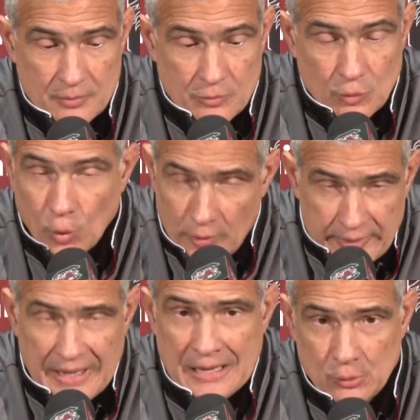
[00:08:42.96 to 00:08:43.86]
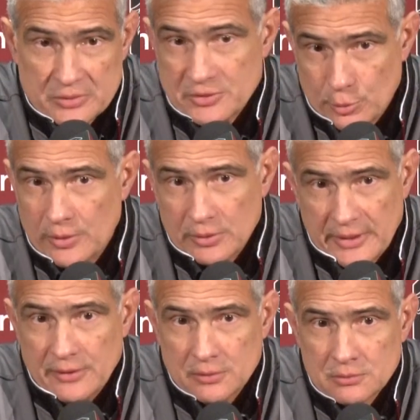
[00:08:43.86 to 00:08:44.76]
Northern Iowa is the real
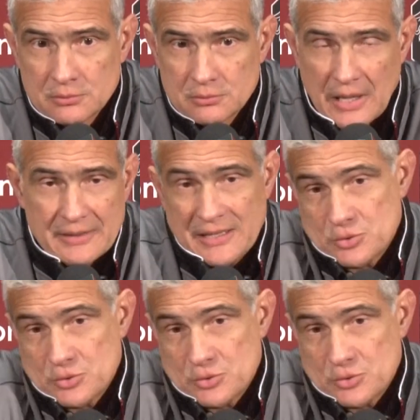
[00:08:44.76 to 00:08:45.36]
deal. I